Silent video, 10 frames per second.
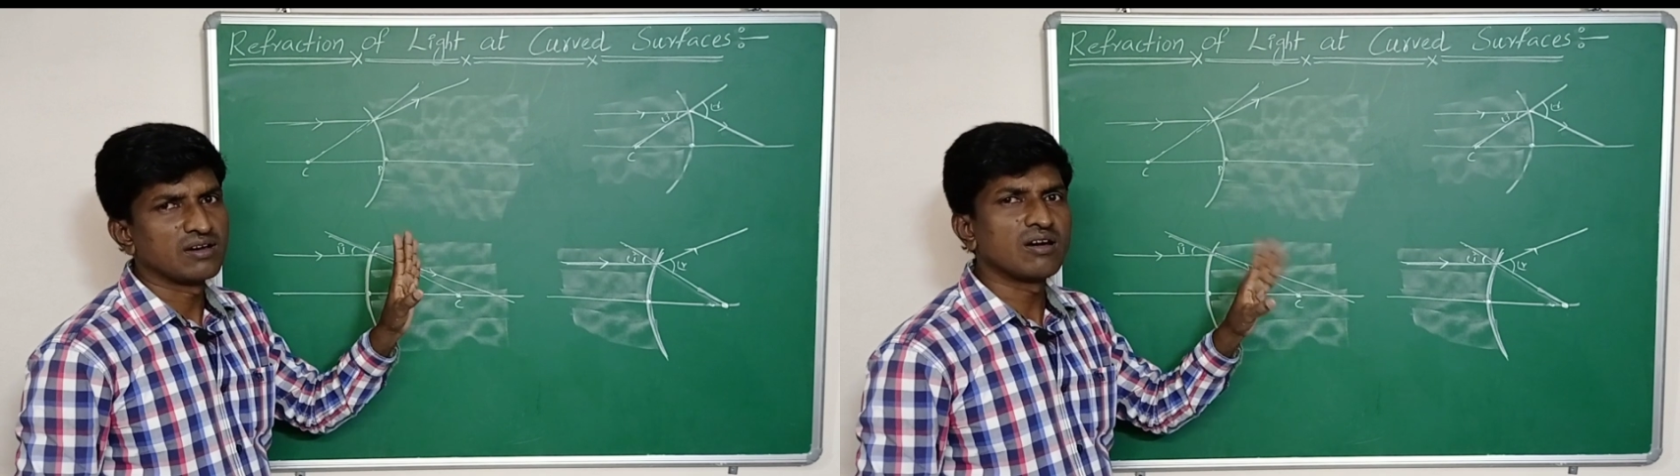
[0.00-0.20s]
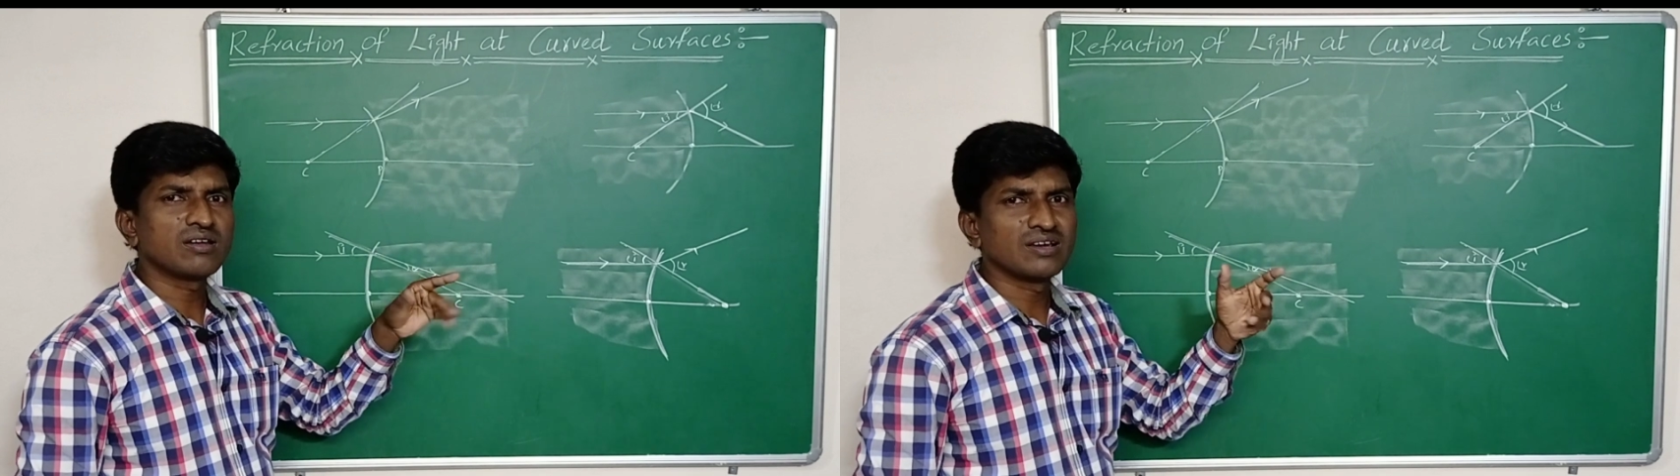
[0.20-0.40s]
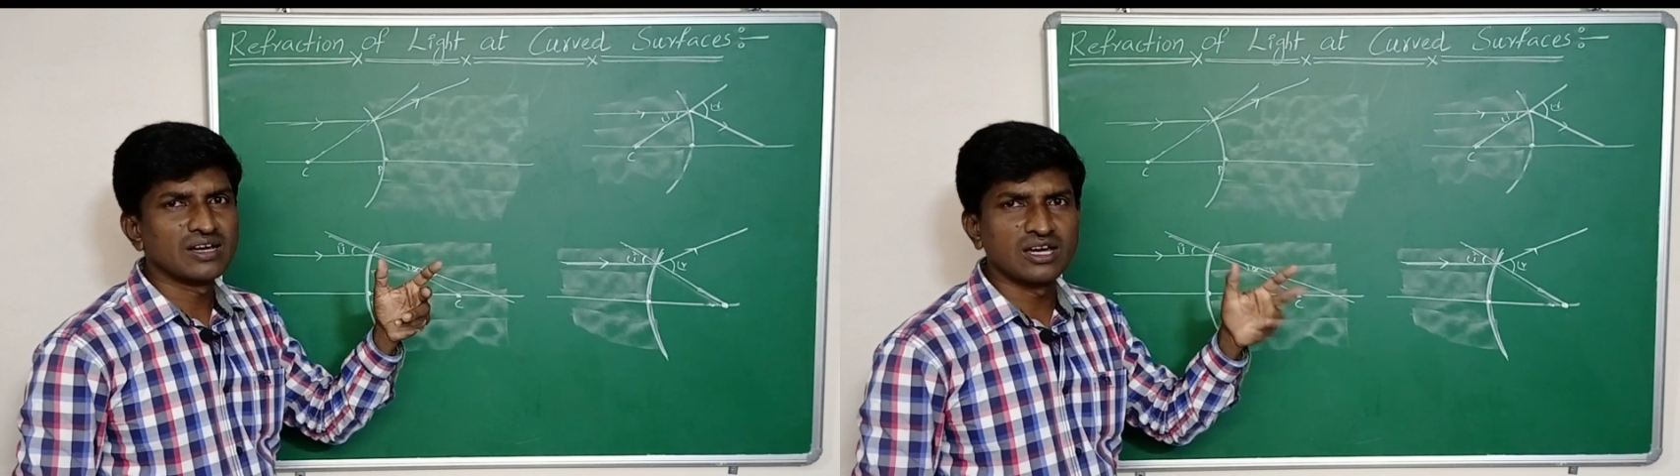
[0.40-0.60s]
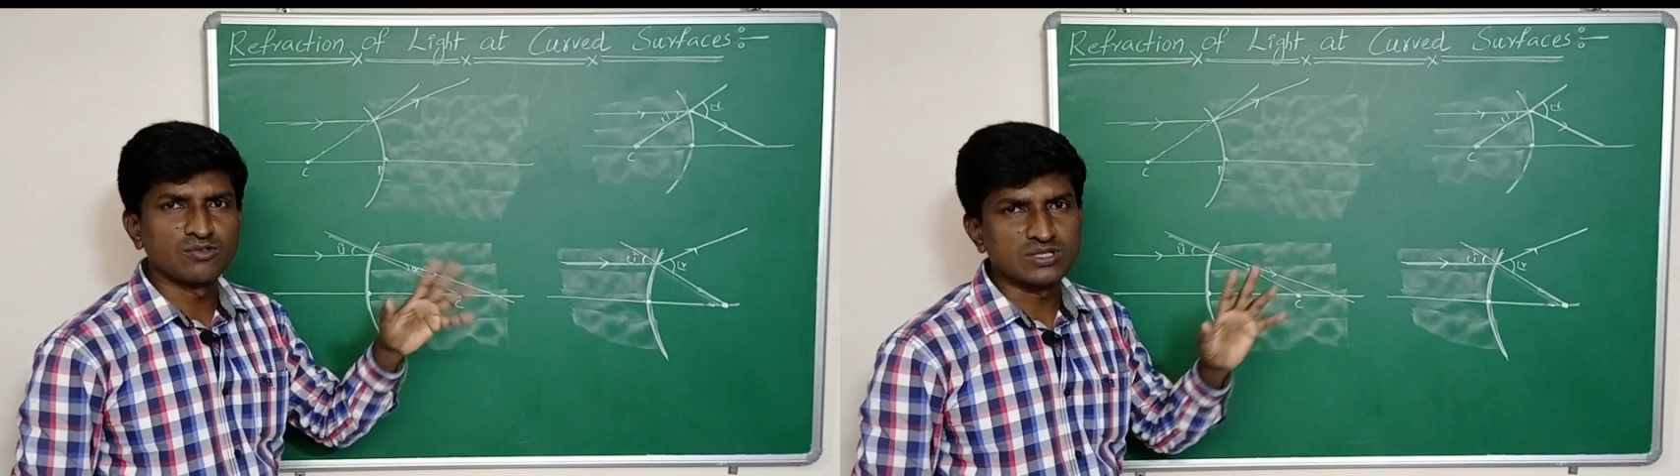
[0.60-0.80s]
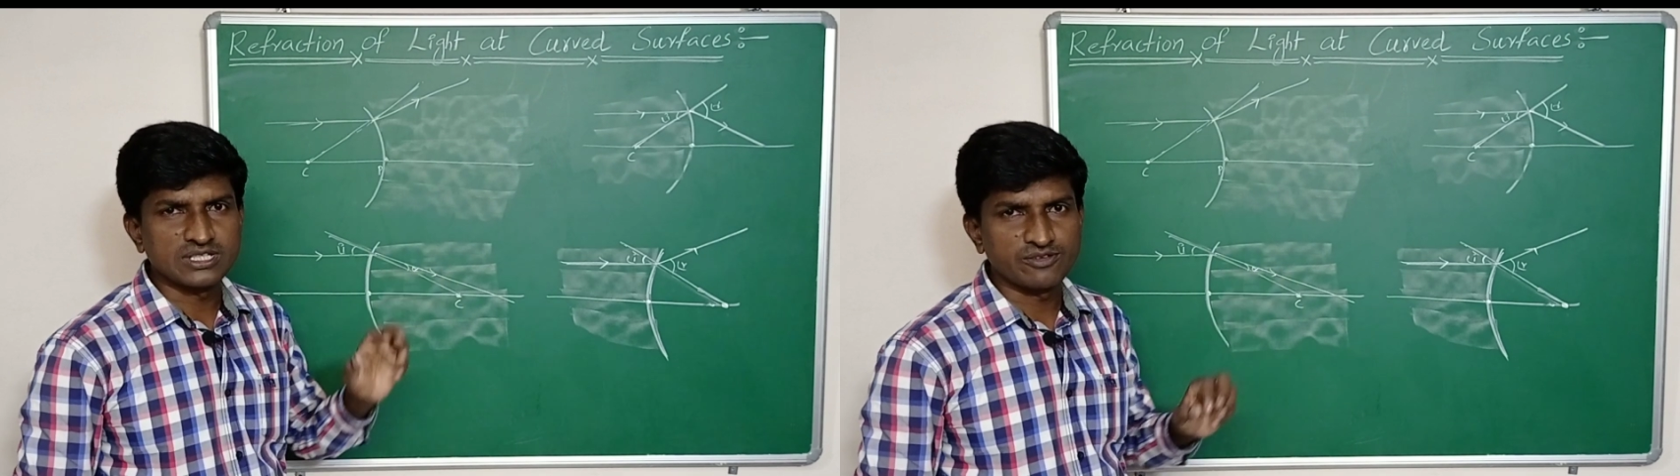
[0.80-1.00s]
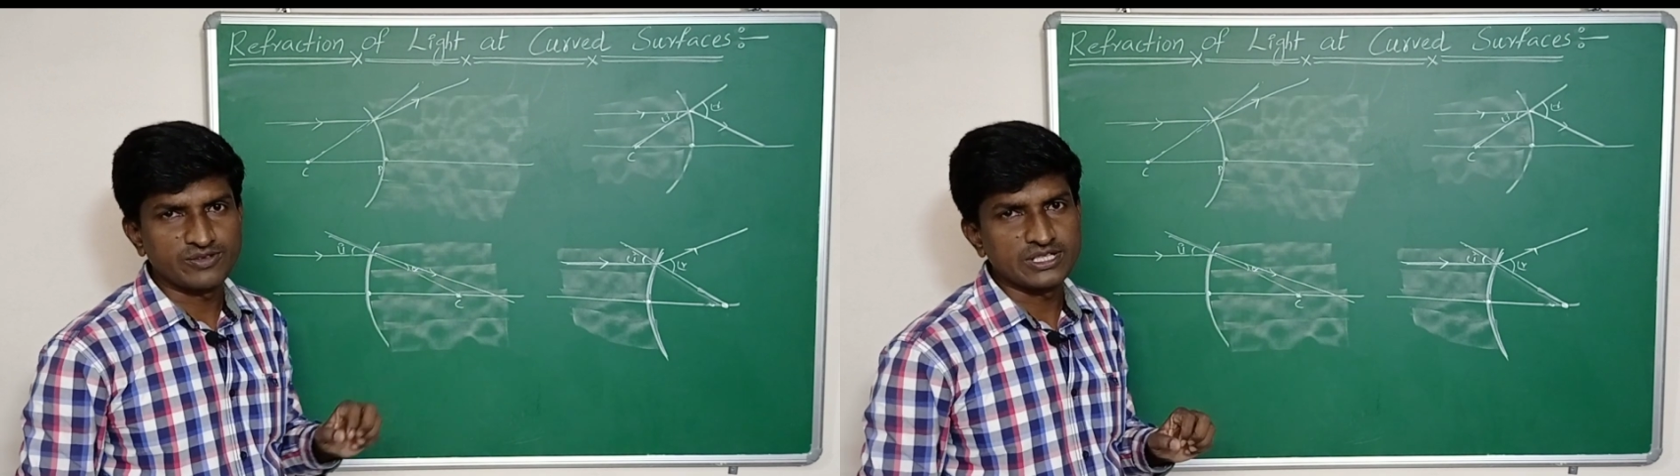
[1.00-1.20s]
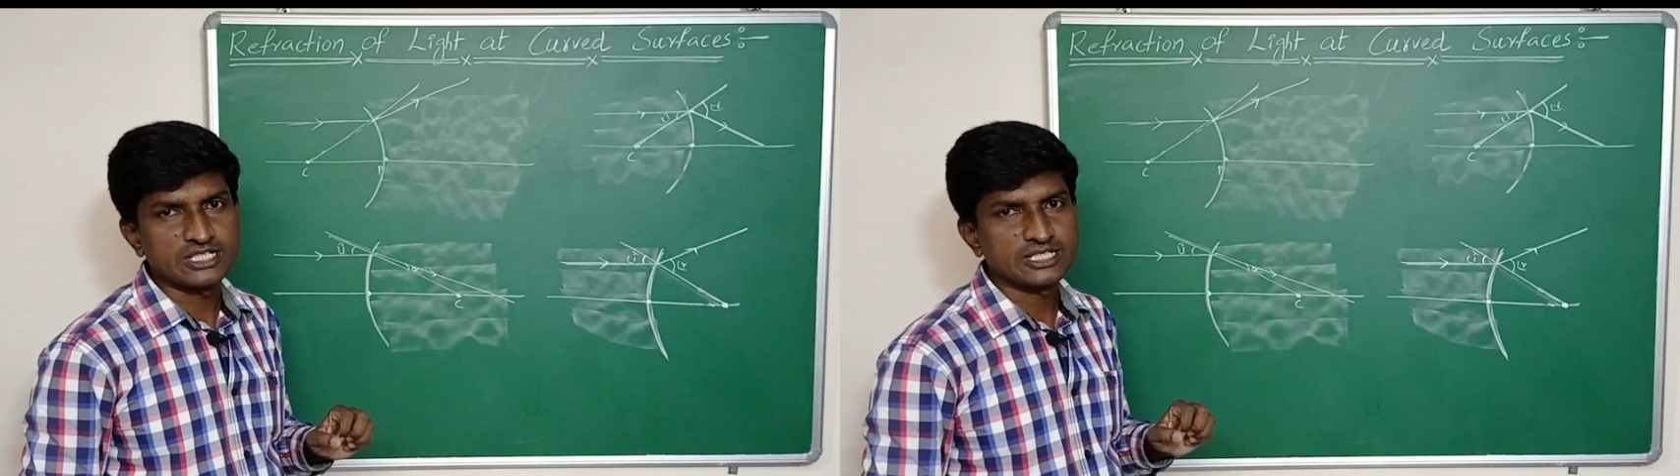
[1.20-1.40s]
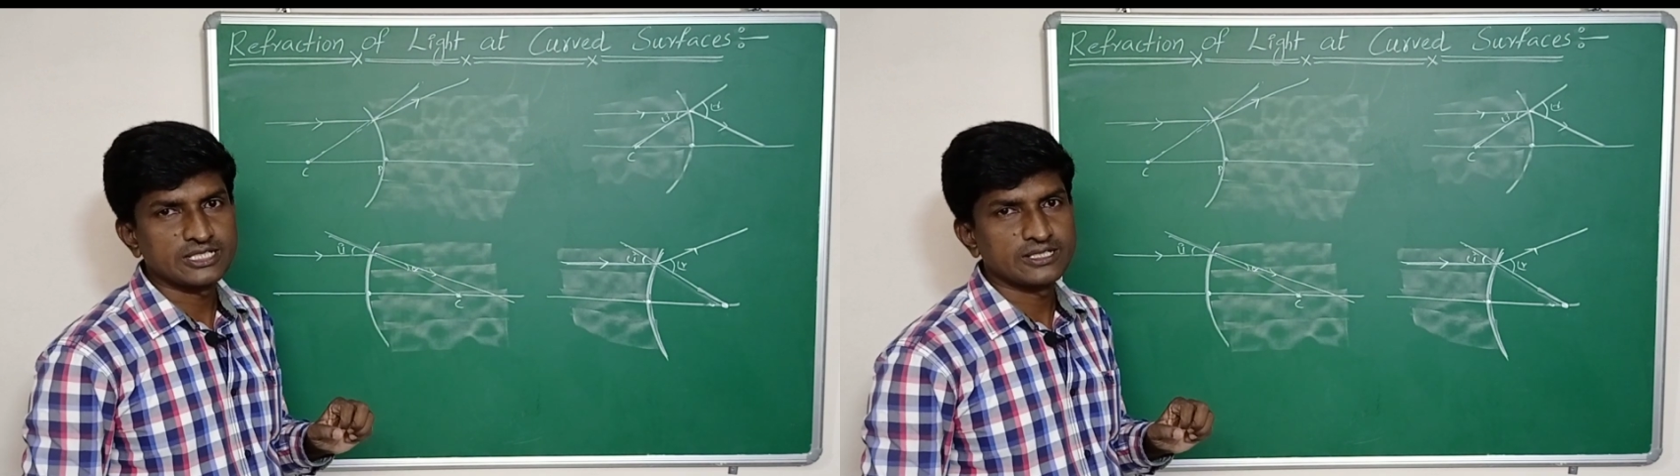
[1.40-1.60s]
or curved
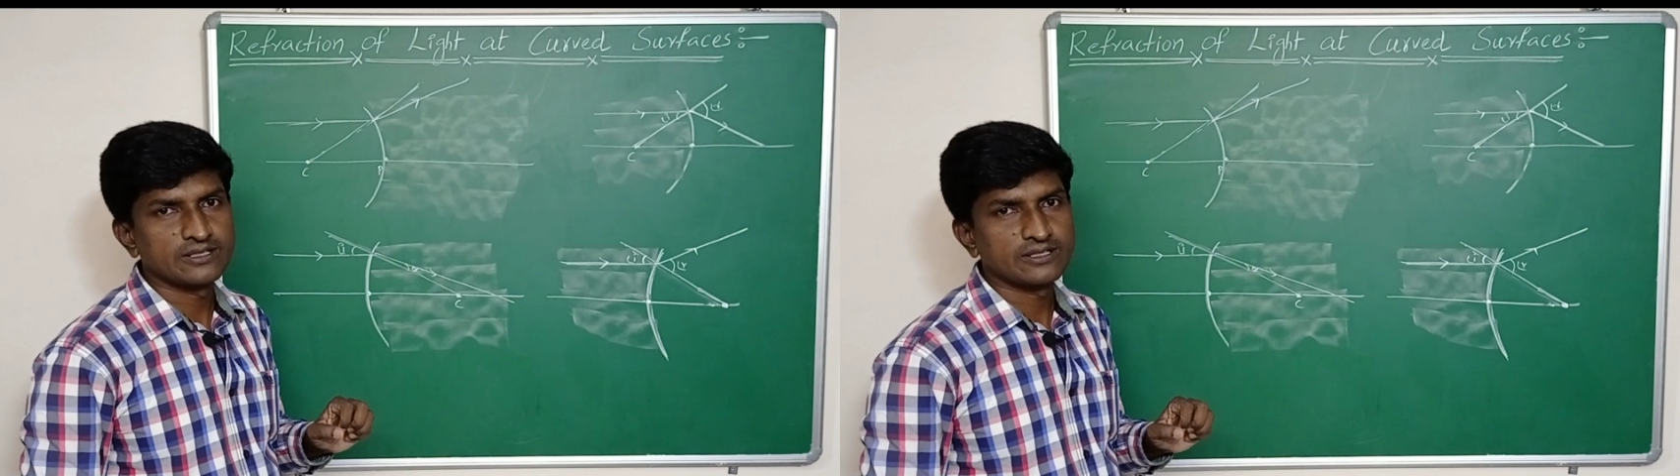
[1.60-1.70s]
surface.